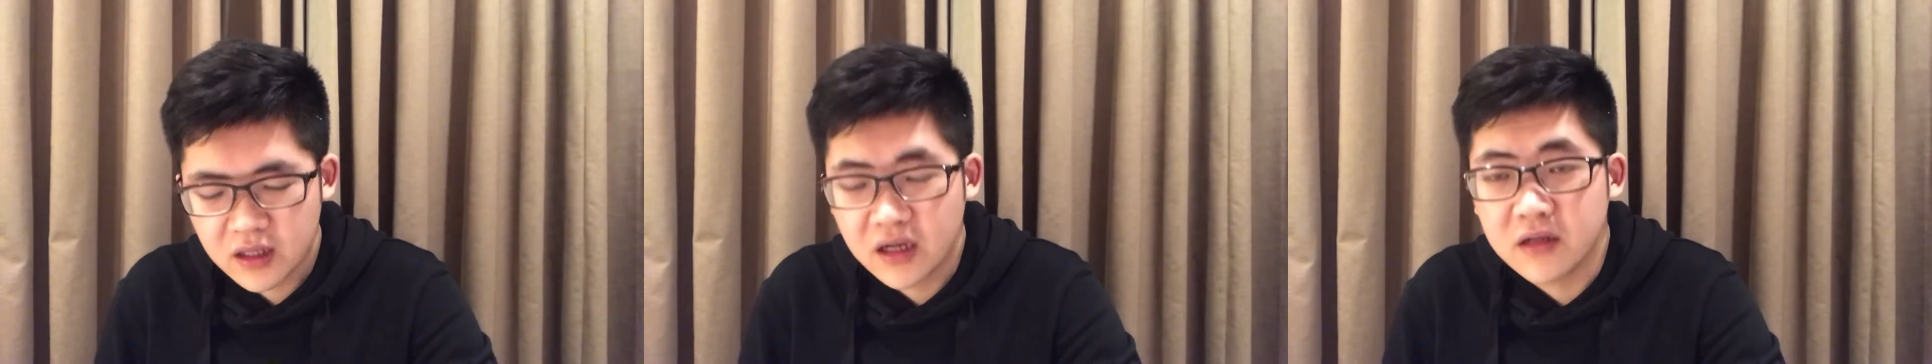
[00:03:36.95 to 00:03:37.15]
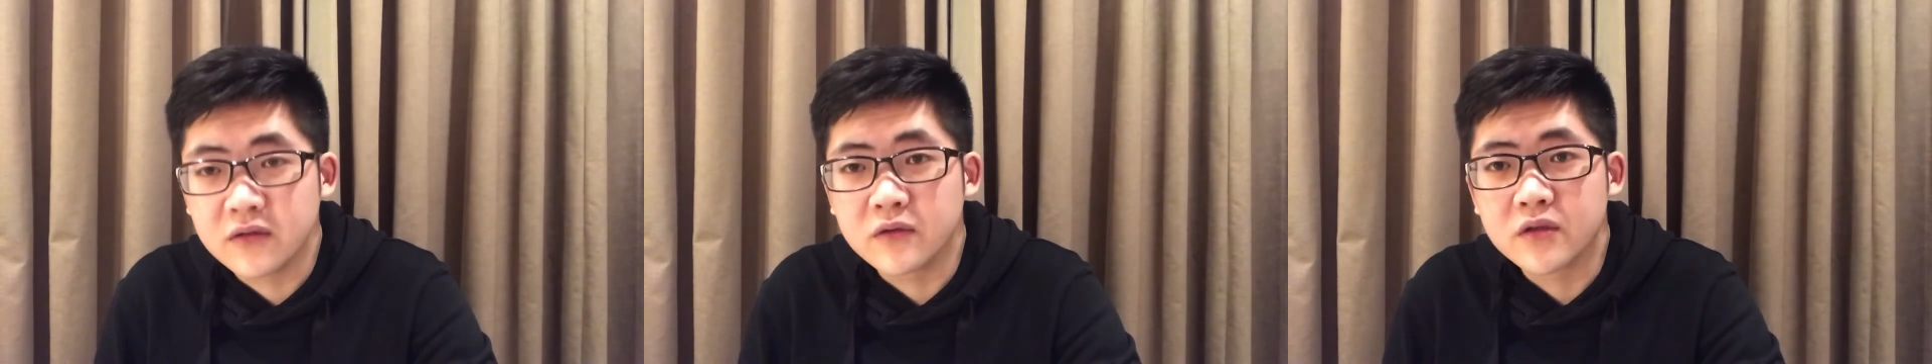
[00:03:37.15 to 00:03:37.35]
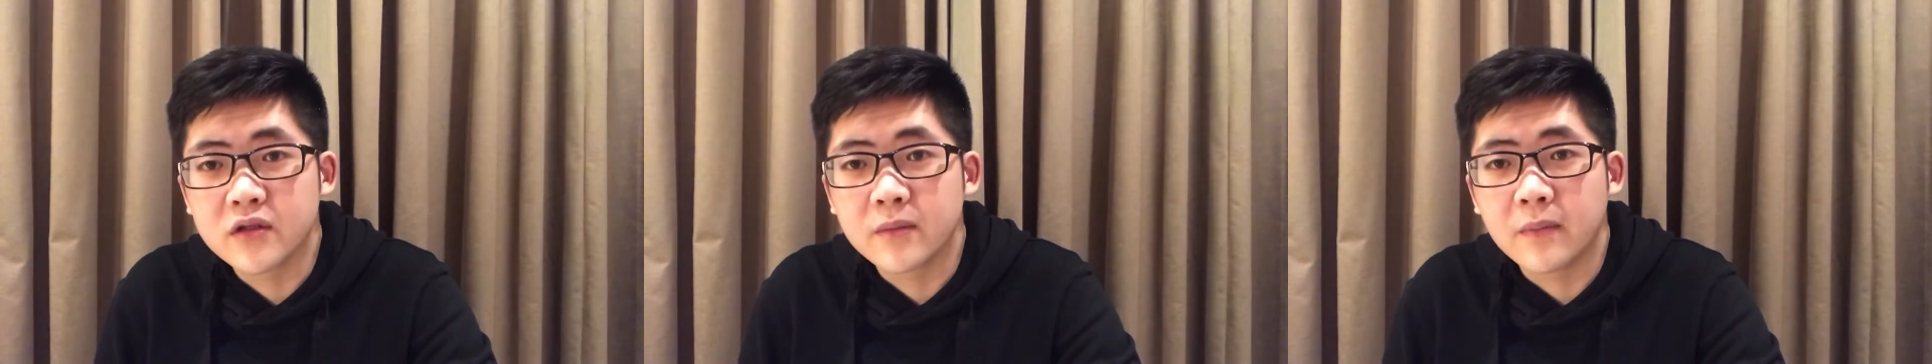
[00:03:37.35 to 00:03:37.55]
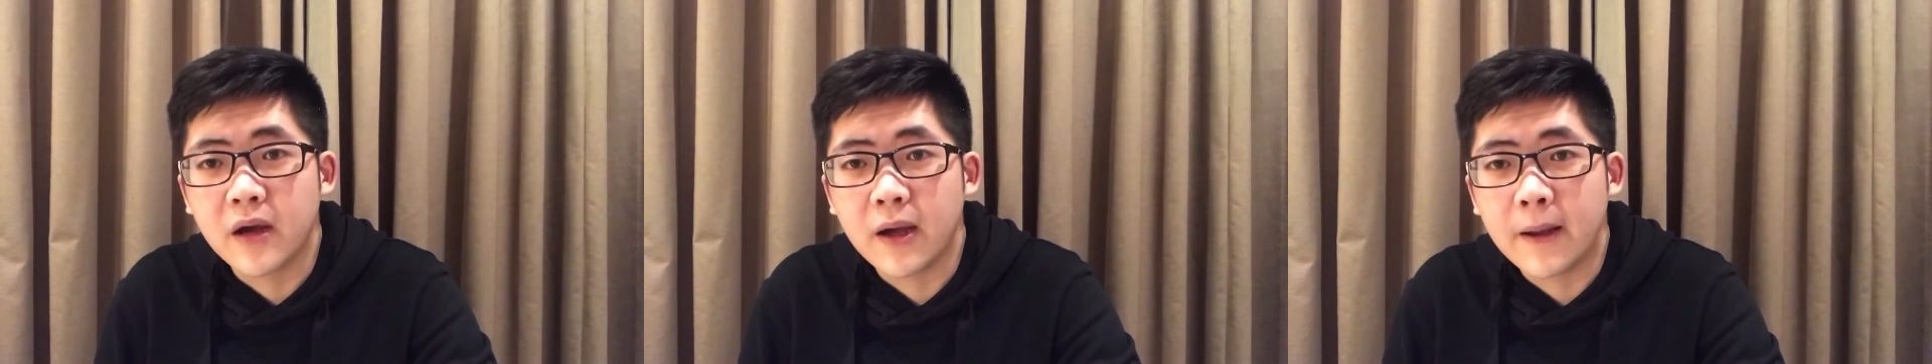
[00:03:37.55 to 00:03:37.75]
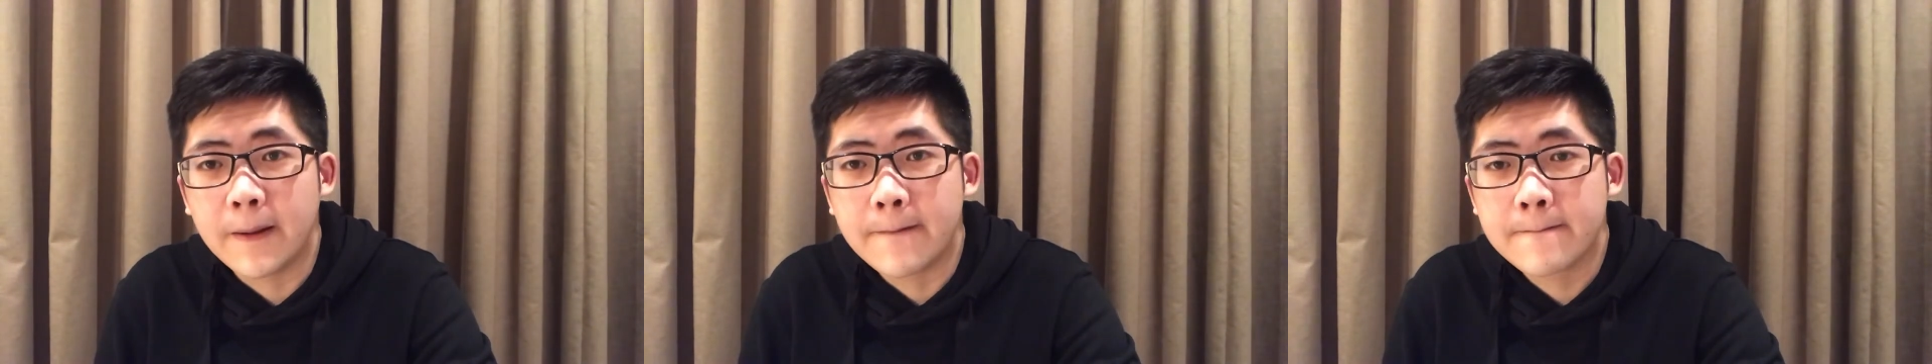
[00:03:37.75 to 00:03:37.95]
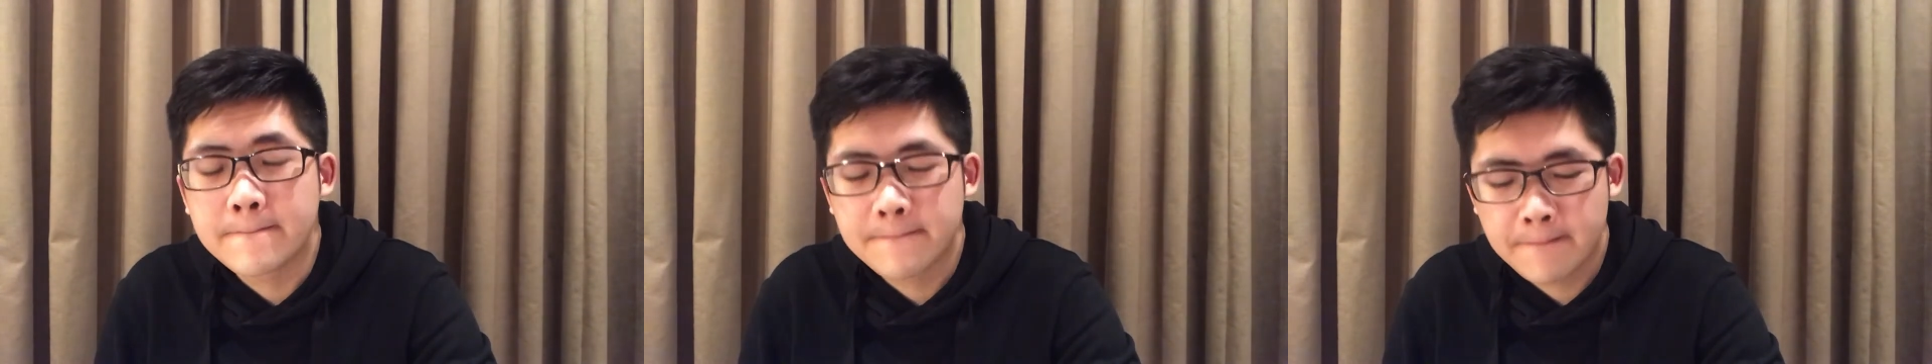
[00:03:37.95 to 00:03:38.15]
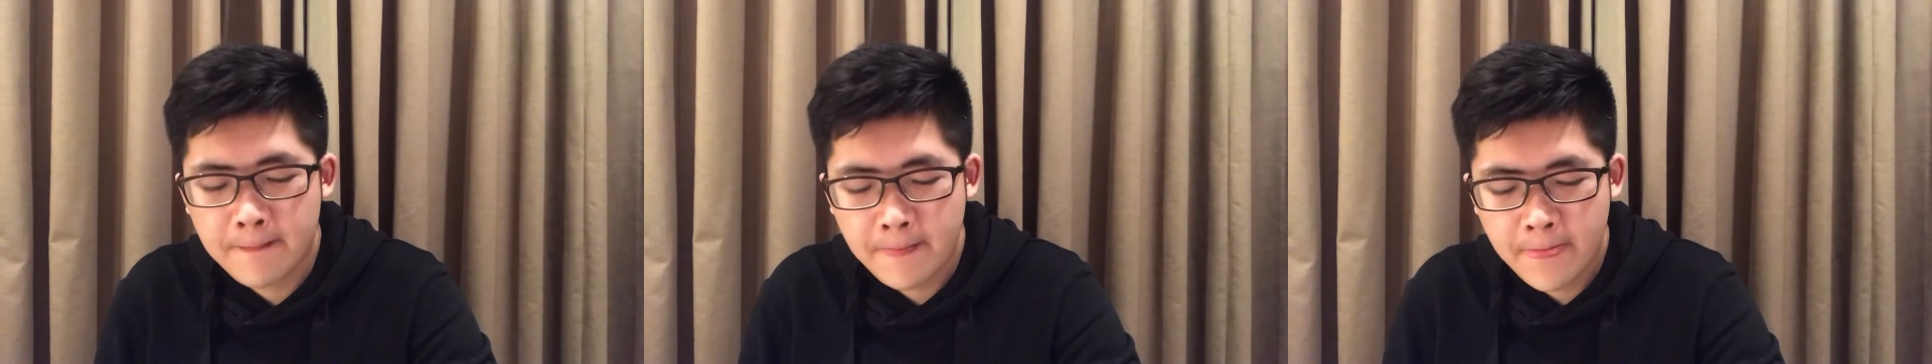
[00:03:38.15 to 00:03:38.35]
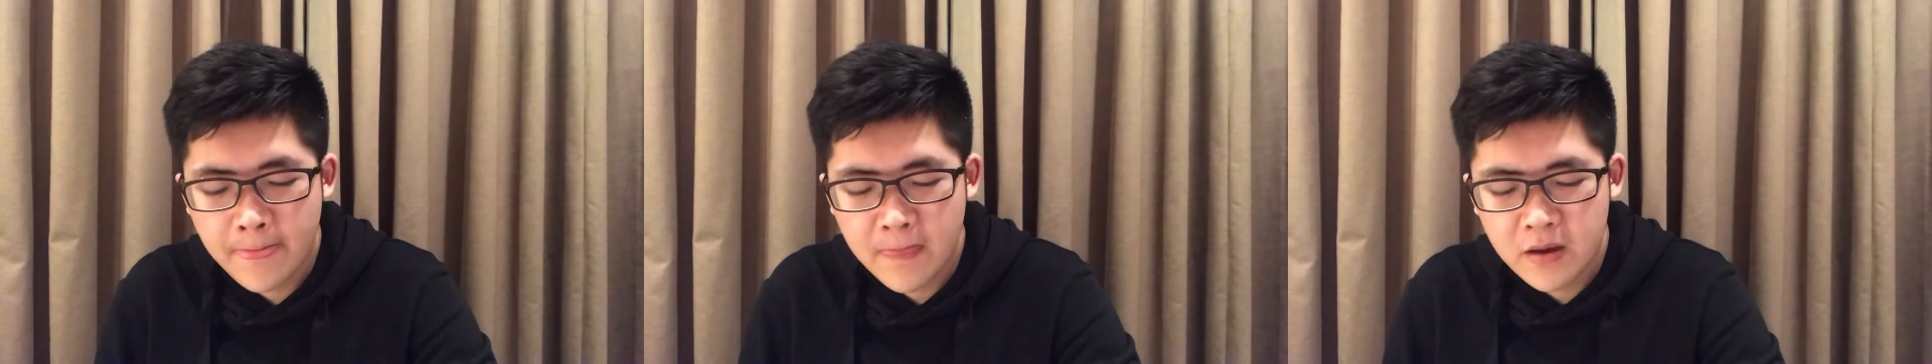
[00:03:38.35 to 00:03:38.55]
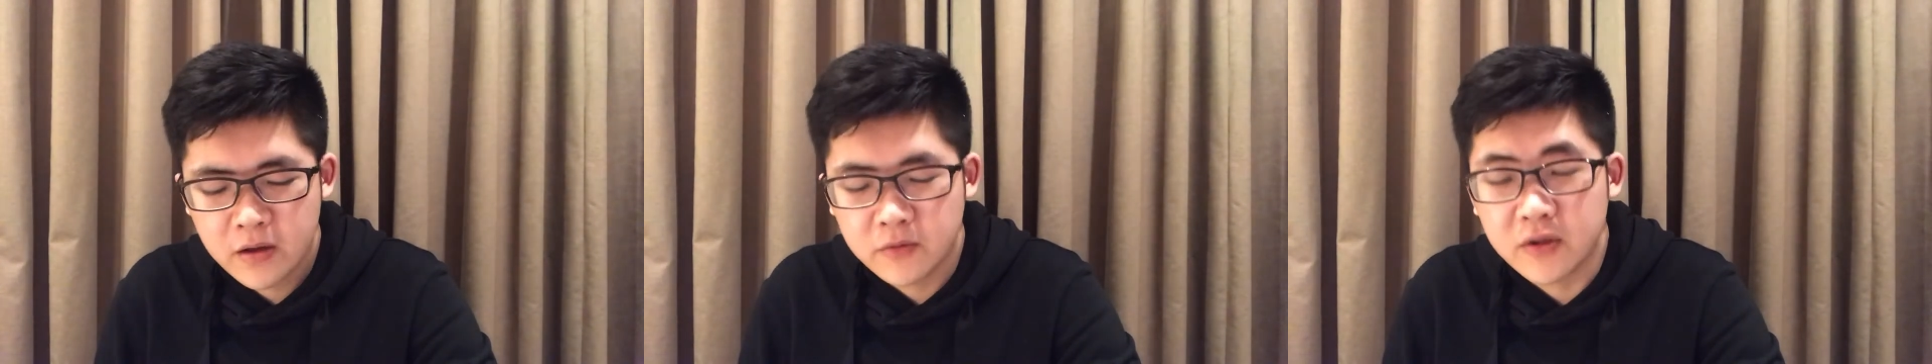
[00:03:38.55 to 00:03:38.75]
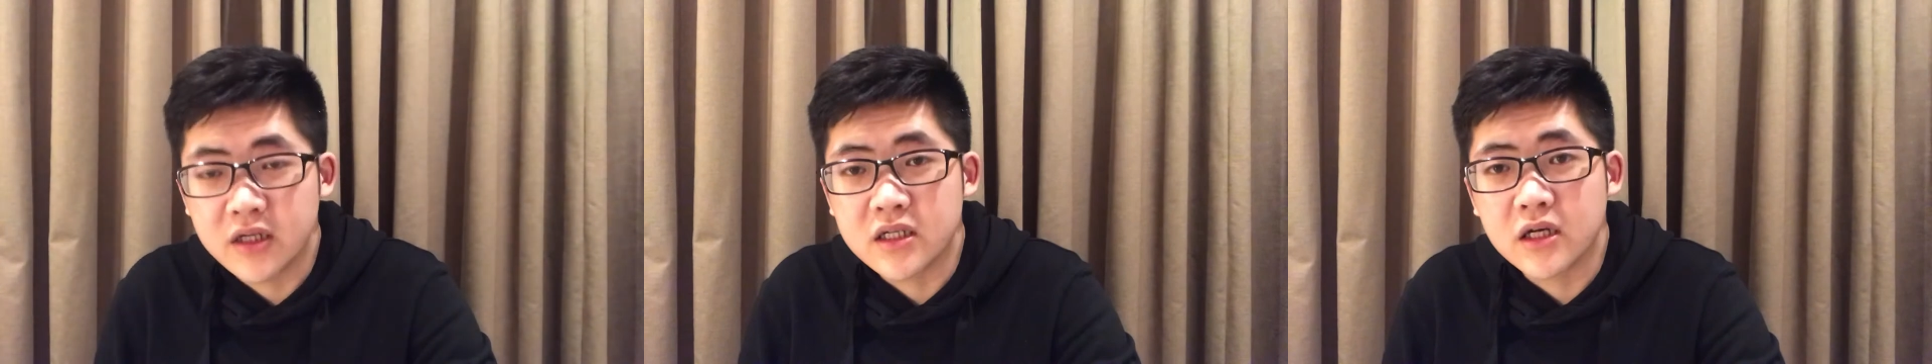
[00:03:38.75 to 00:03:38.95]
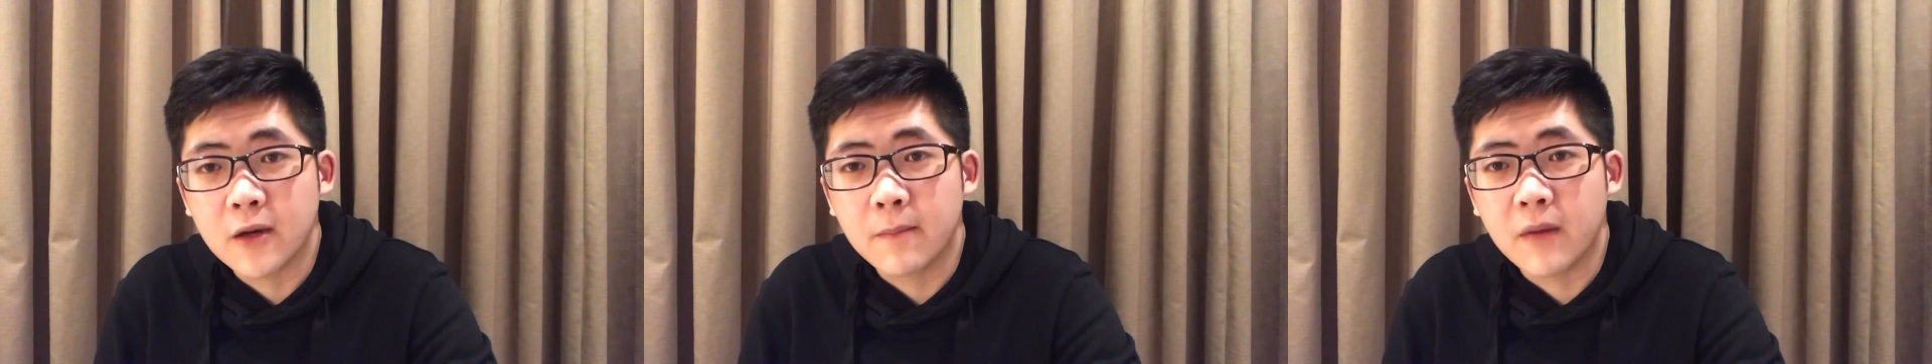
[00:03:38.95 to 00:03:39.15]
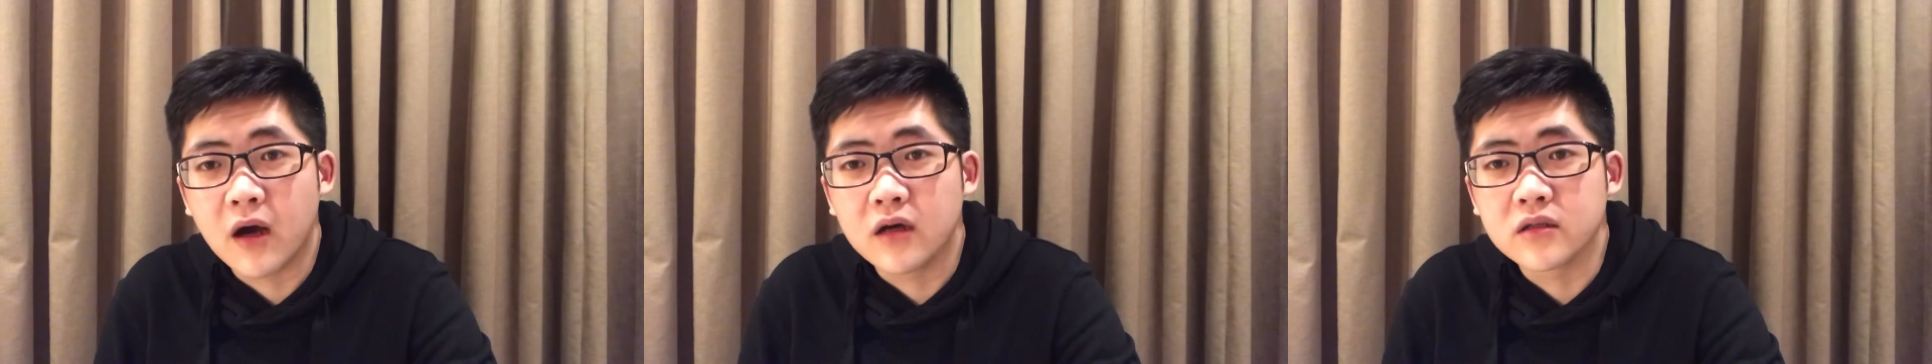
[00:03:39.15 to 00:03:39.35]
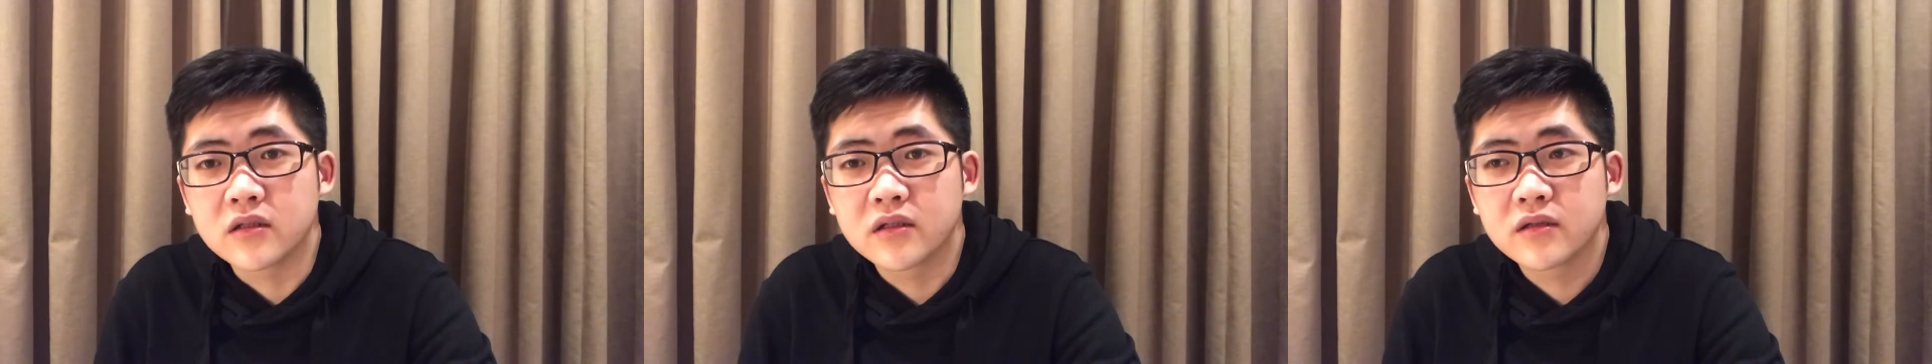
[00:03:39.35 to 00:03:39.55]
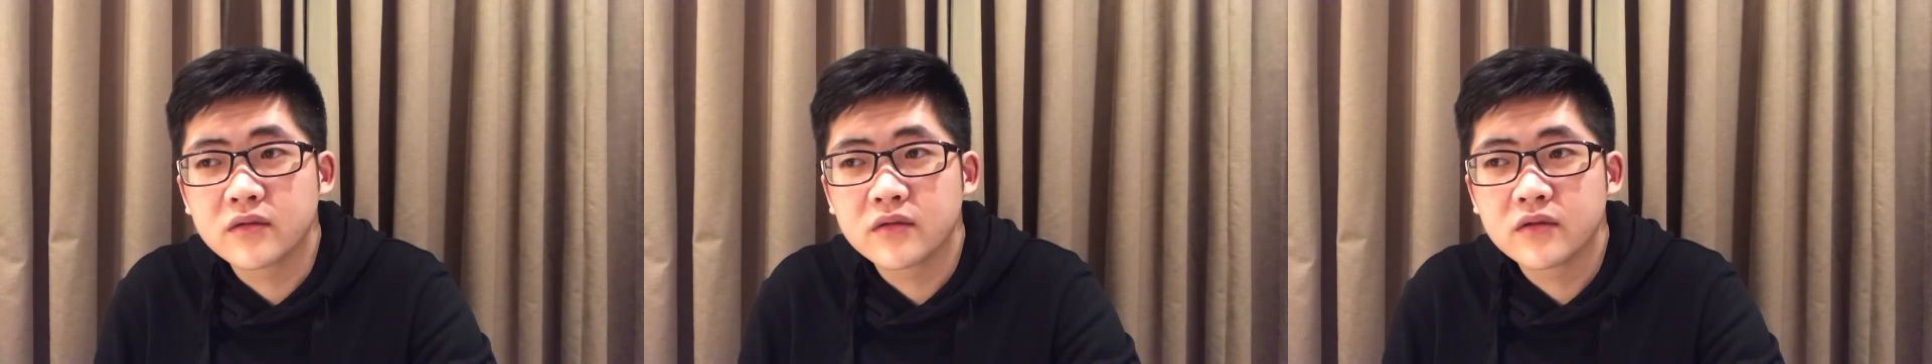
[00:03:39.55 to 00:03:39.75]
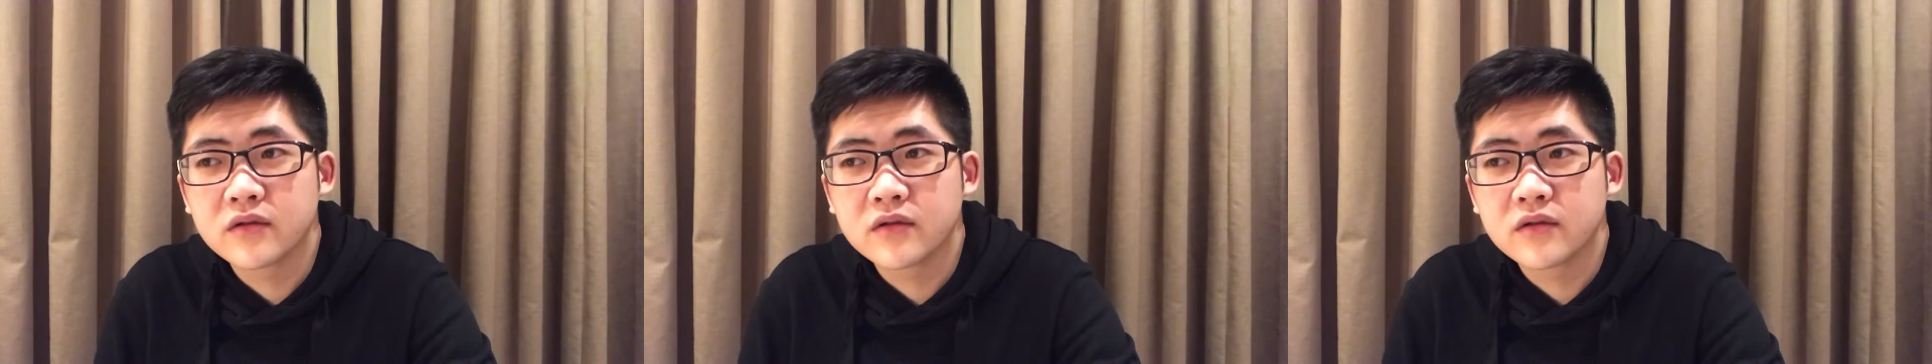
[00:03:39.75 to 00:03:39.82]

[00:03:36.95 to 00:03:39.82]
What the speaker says: I lost my weight about